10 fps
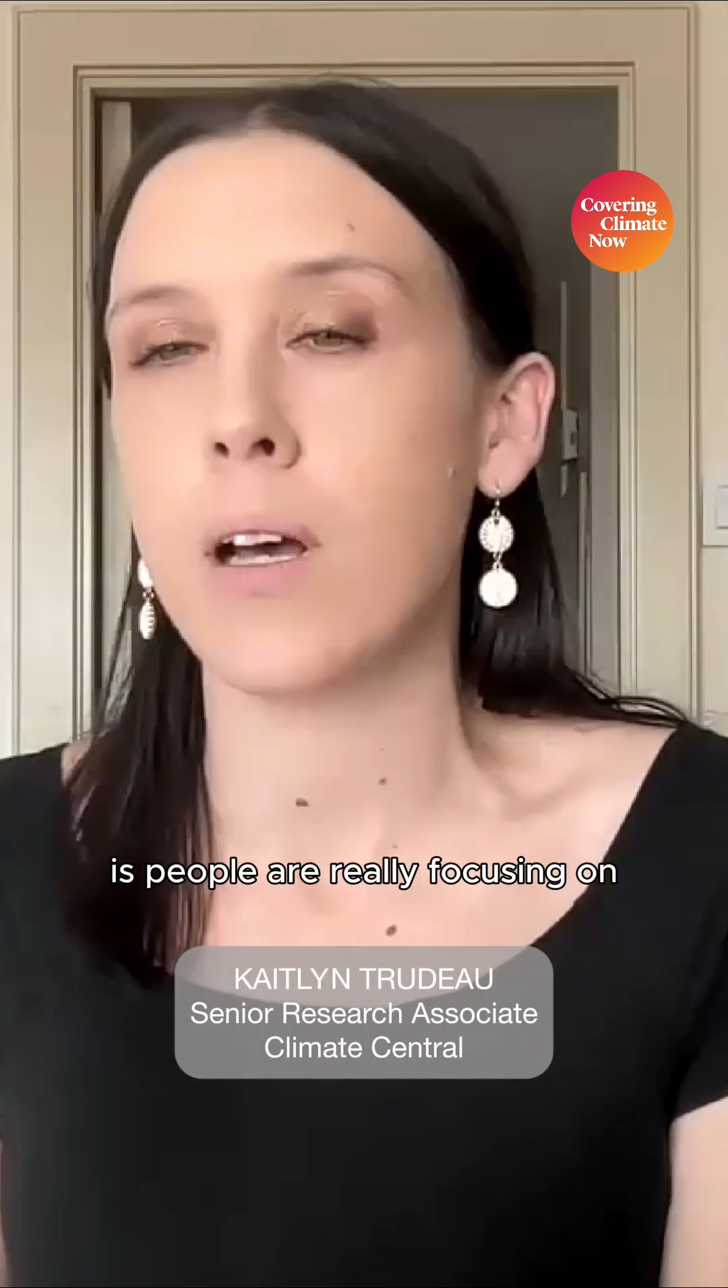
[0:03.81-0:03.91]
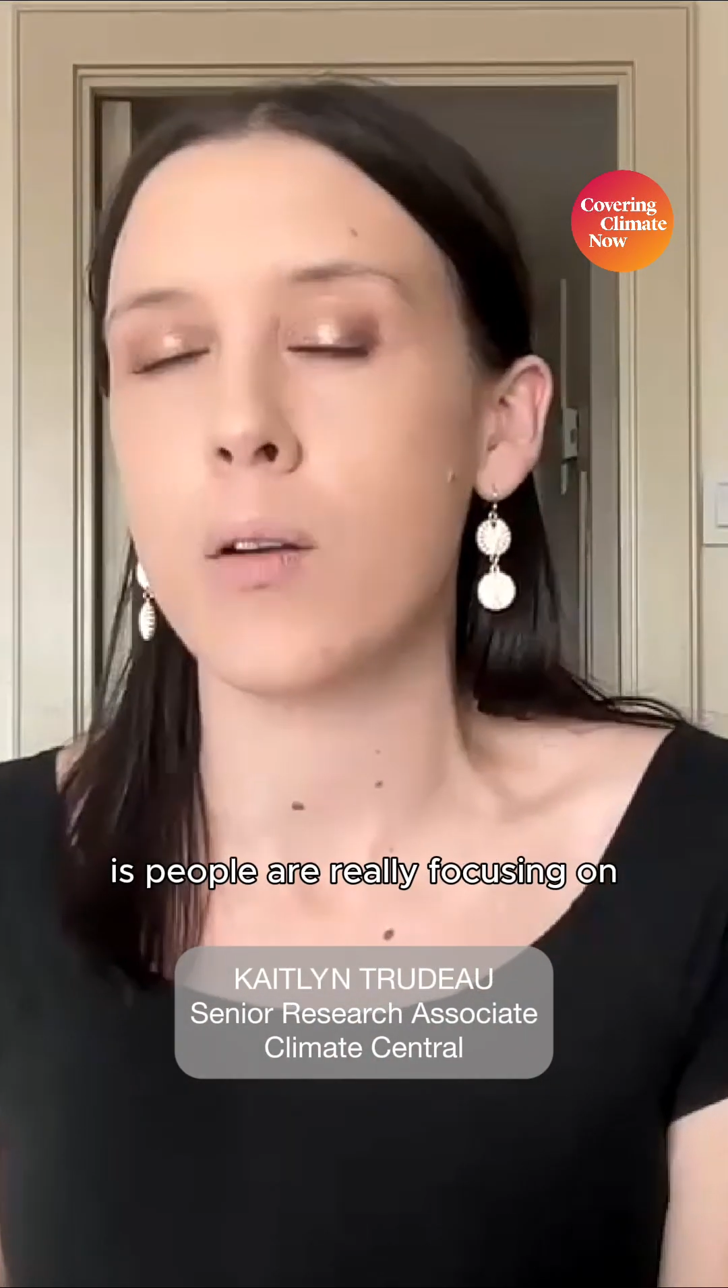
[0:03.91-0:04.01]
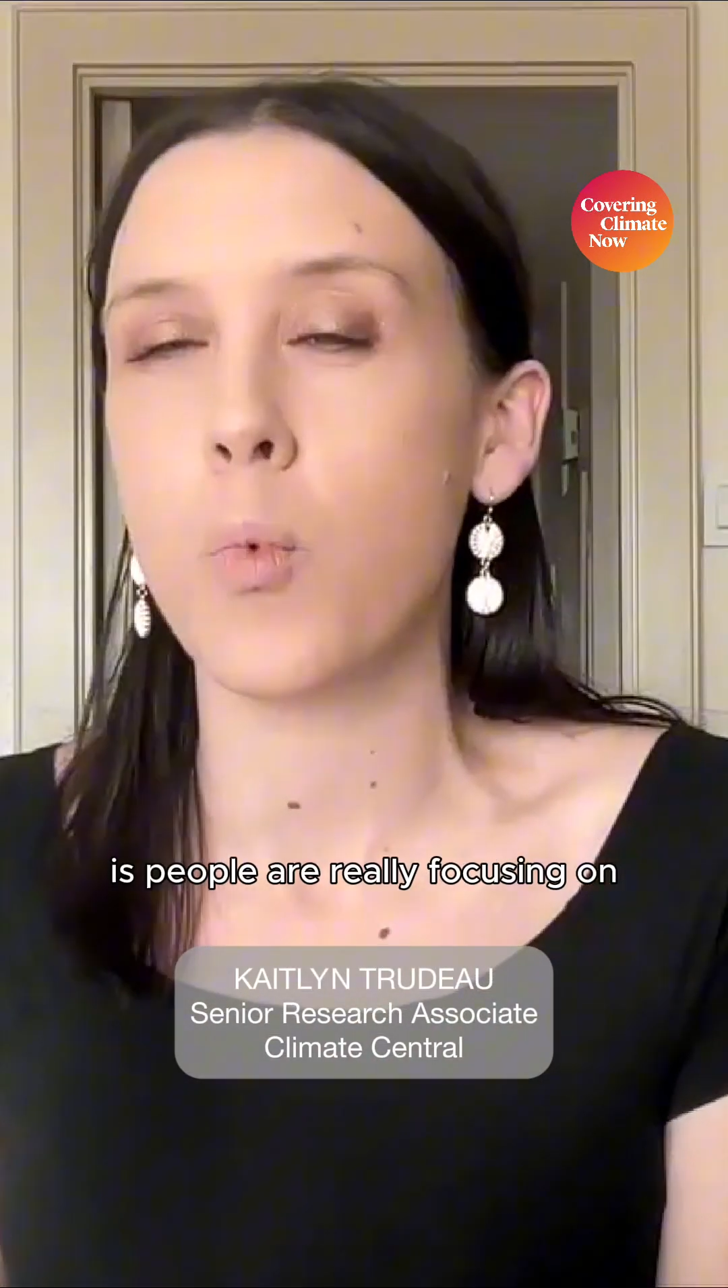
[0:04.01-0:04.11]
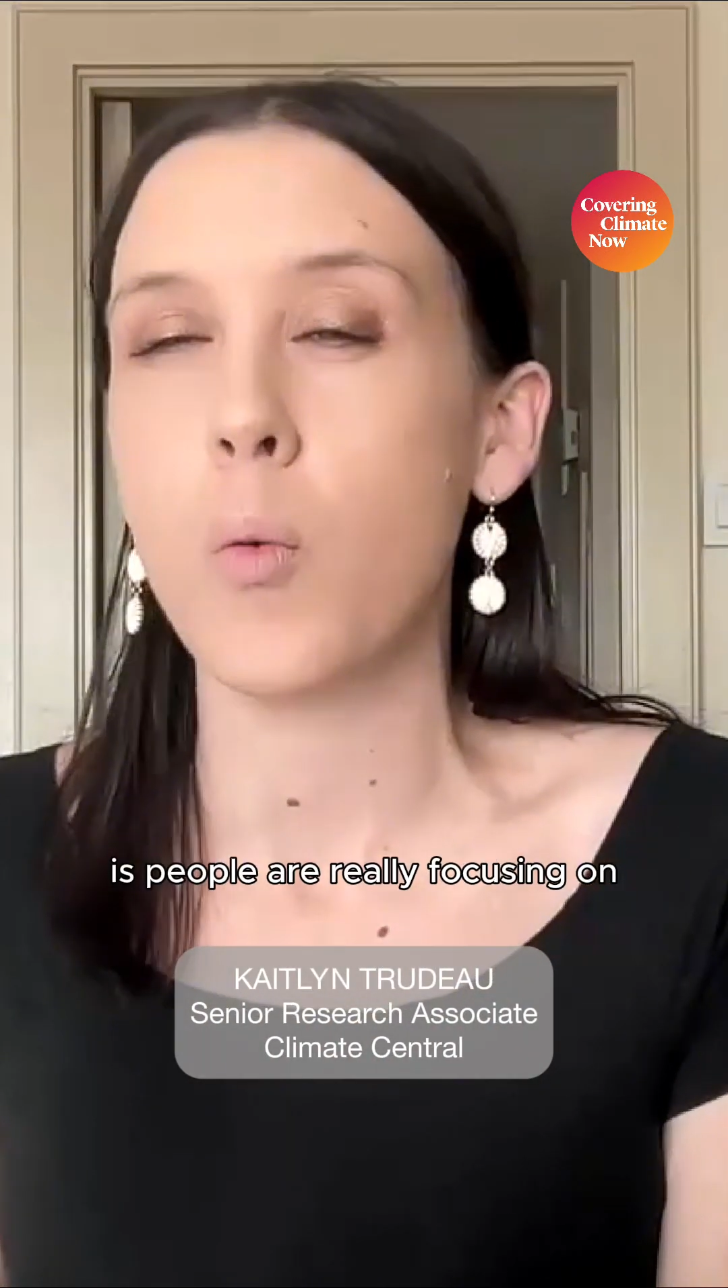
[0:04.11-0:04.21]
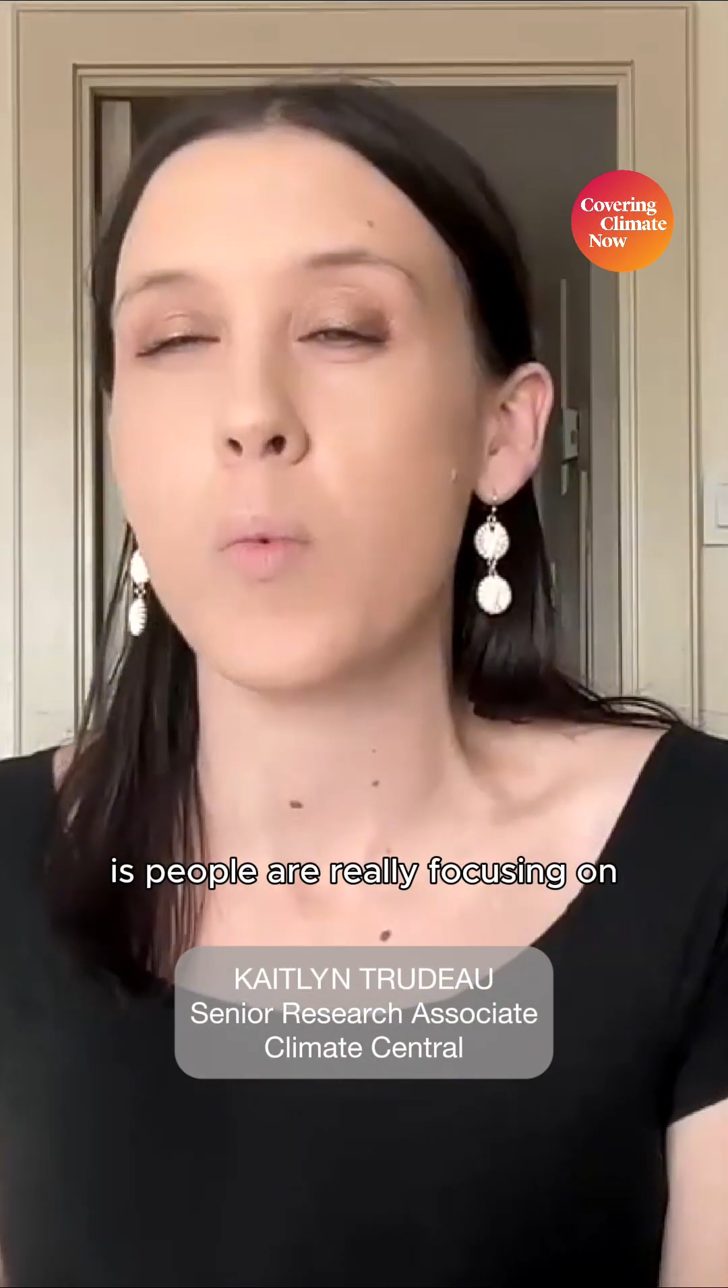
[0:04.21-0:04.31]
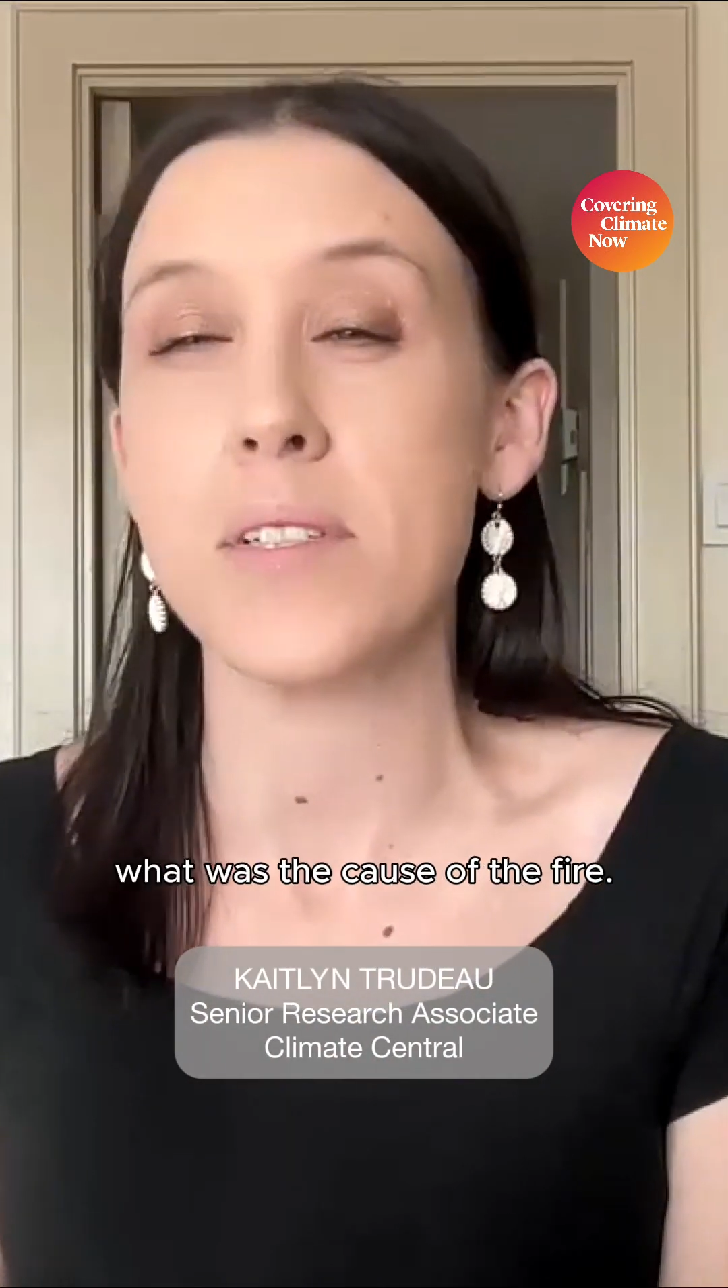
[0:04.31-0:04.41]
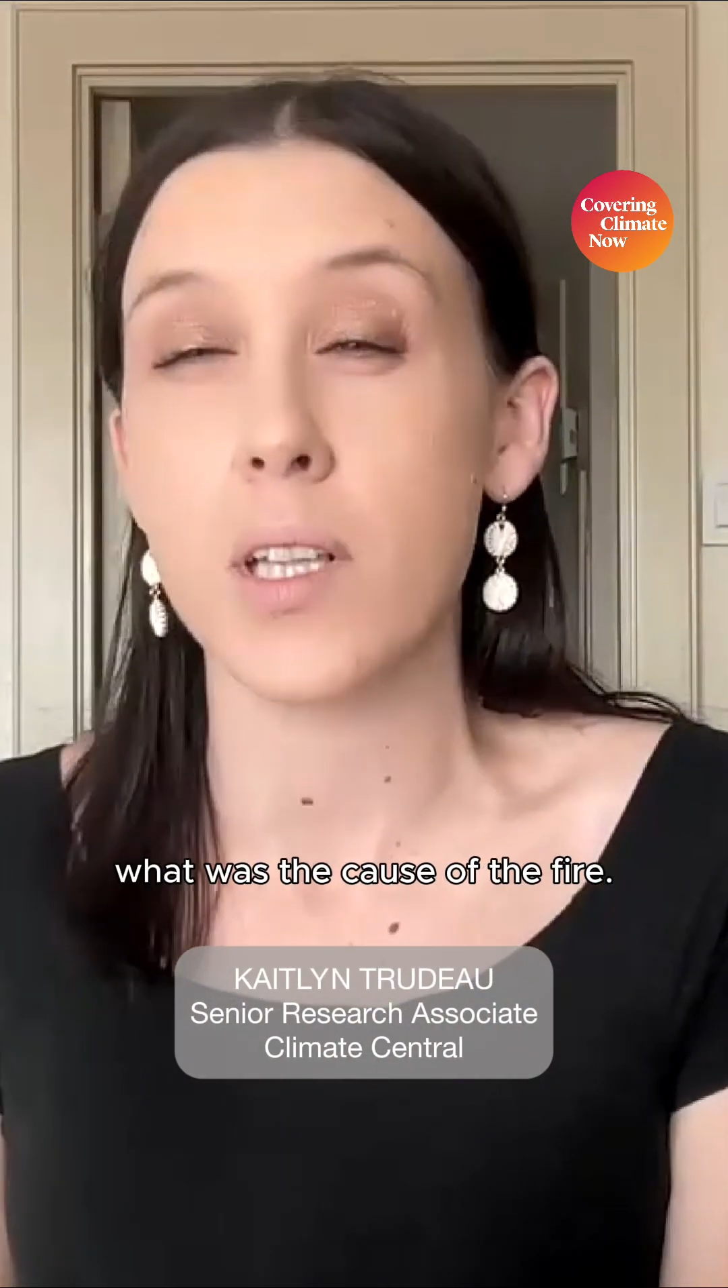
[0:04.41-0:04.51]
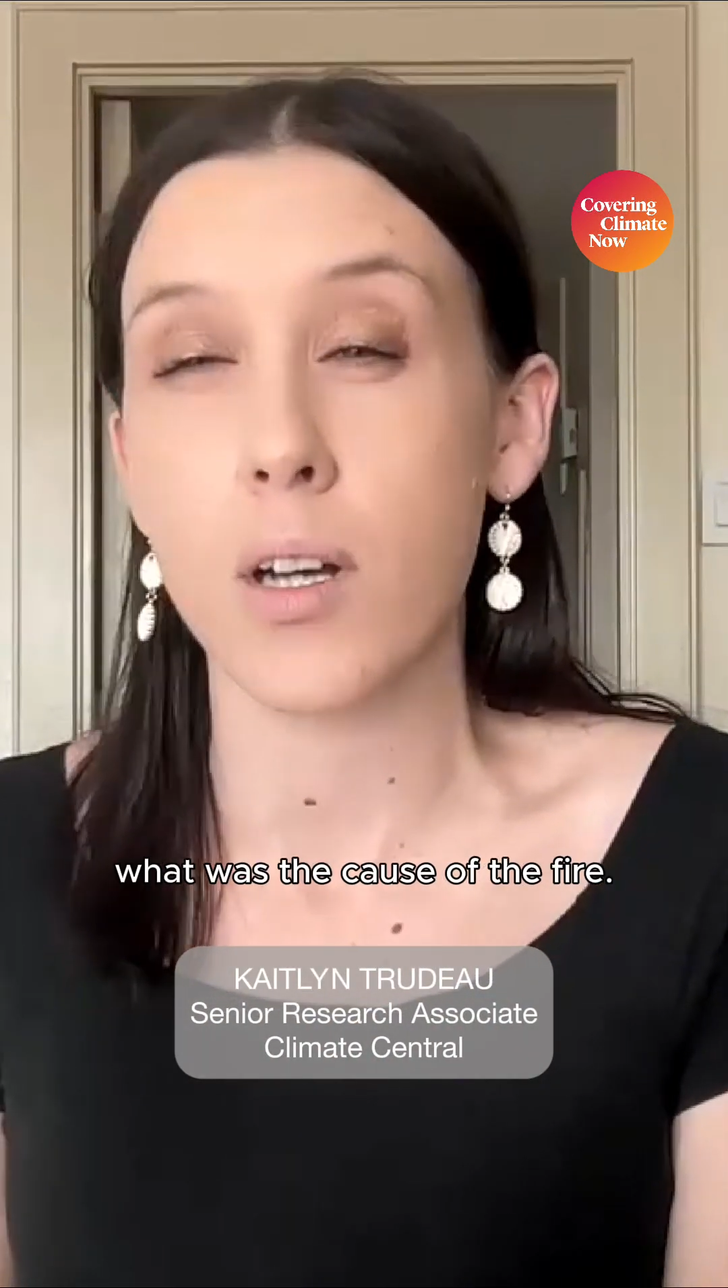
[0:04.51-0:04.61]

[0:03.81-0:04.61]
on what was